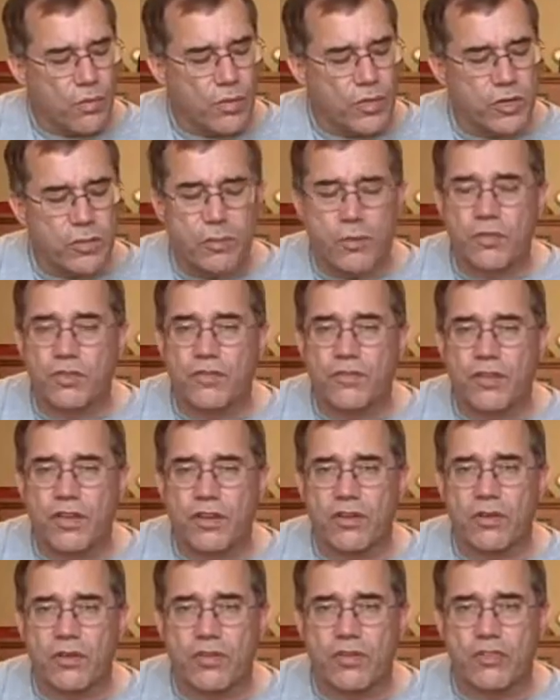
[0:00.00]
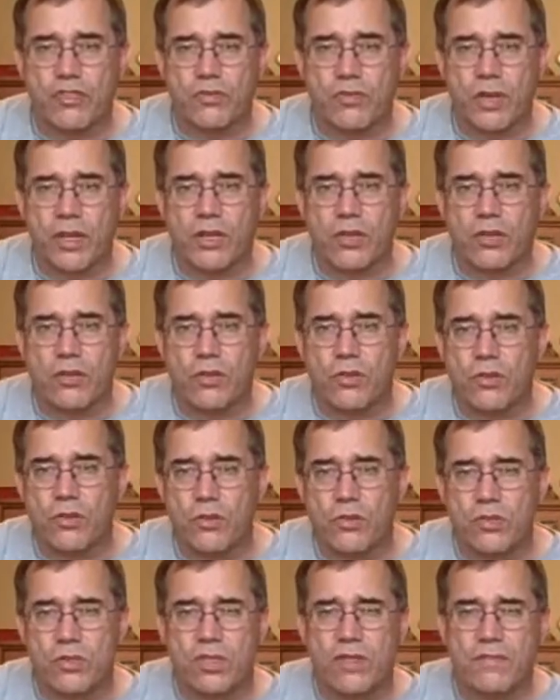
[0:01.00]
When you put your finger on the string, you
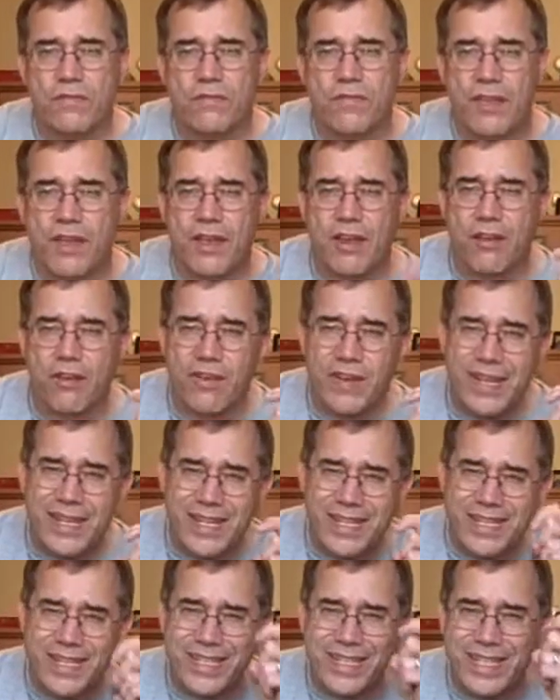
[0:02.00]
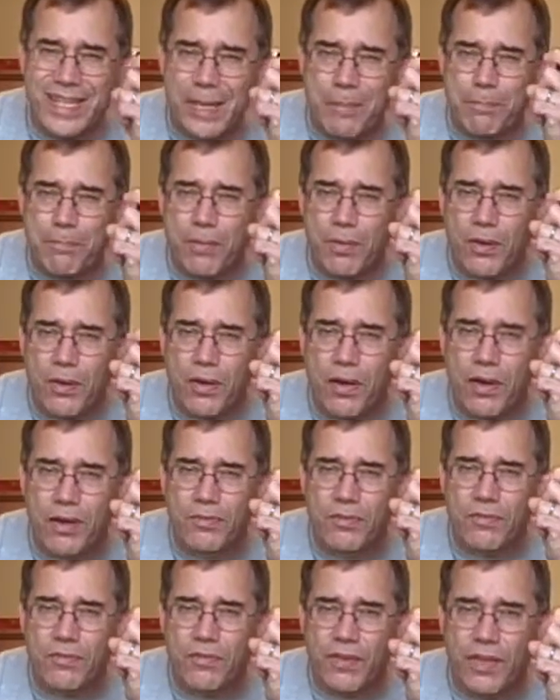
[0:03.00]
use the very tip
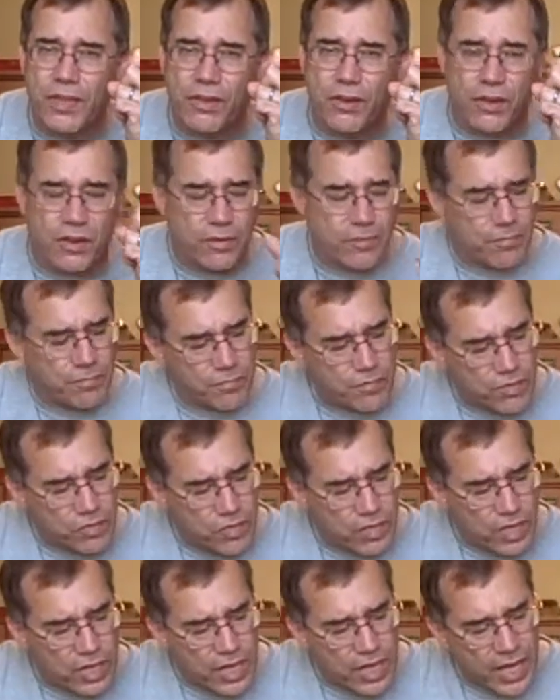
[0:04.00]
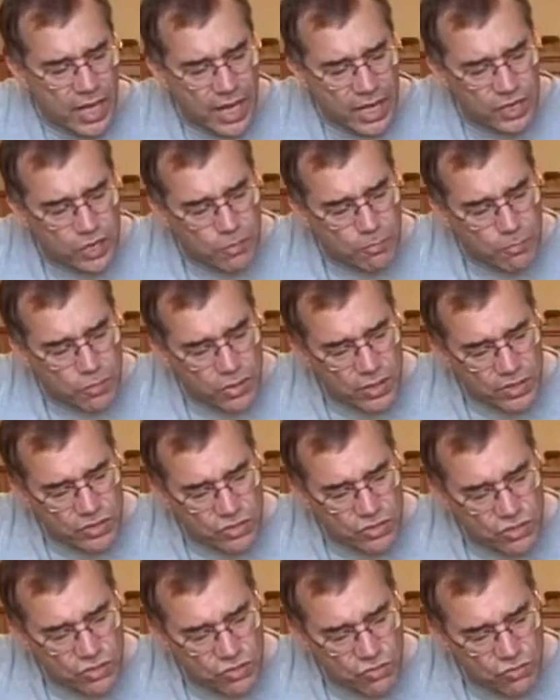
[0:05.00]
of the finger and you put
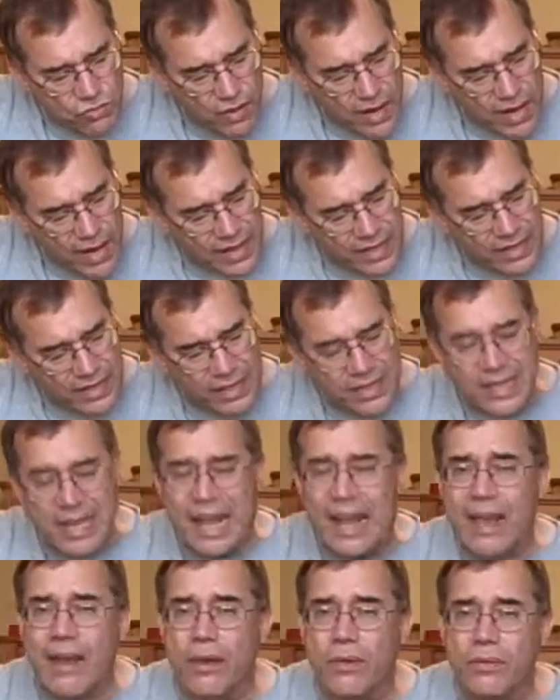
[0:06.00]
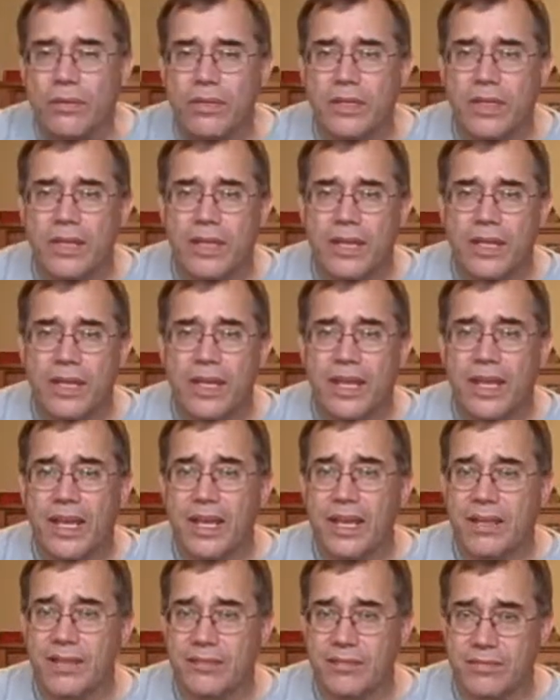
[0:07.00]
it straight down,
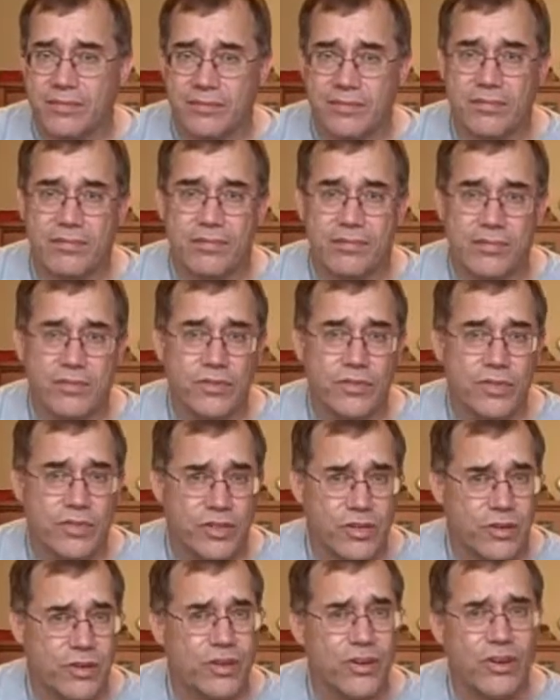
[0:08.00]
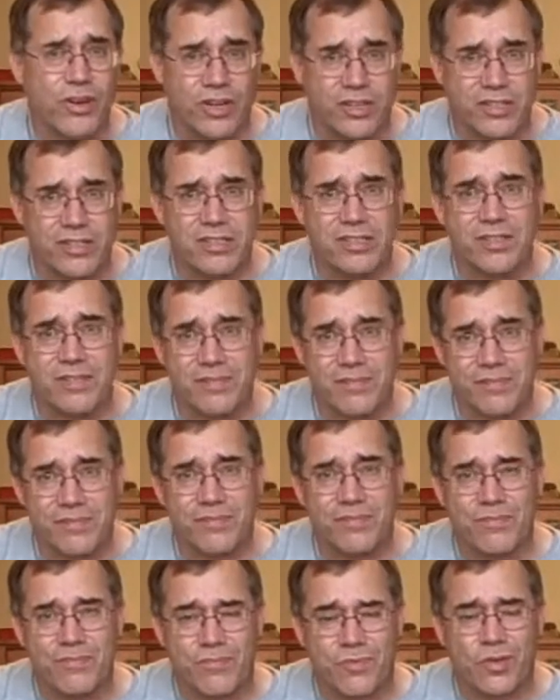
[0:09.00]
and you know it hurts
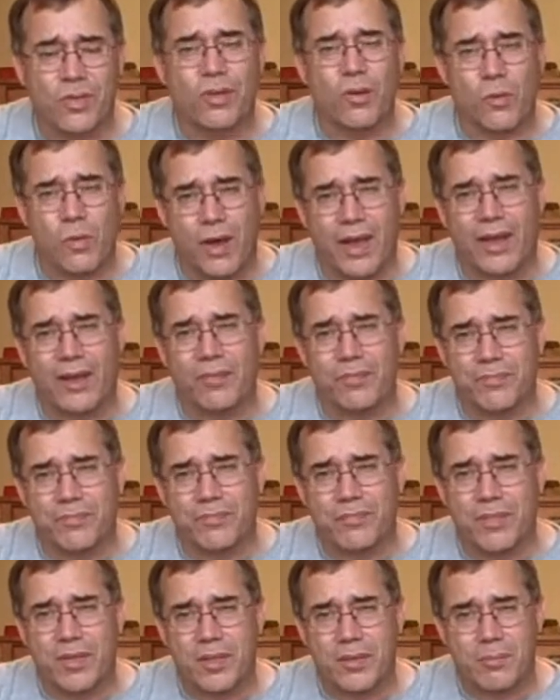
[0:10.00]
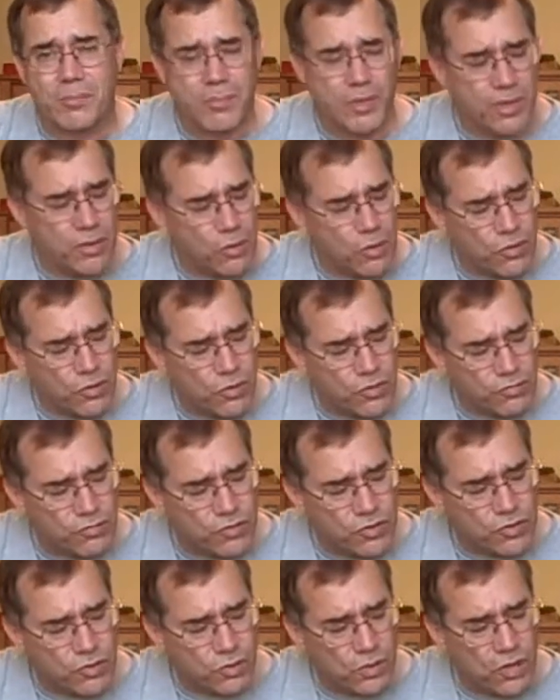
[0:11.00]
for a little while, but it won't
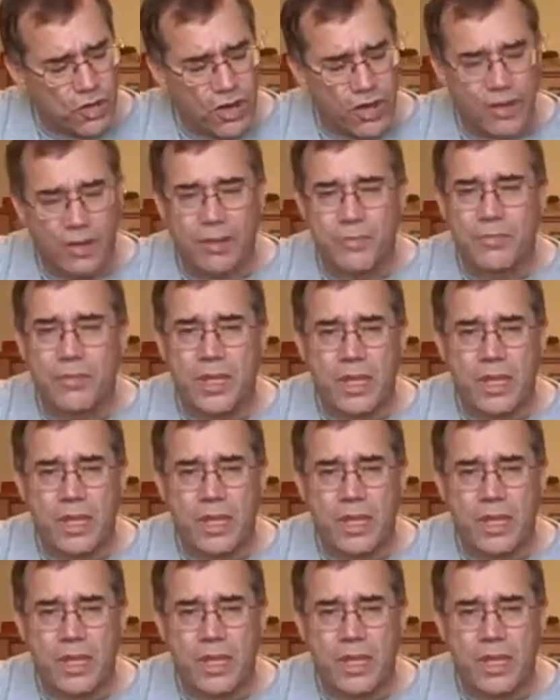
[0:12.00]
hurt for too long.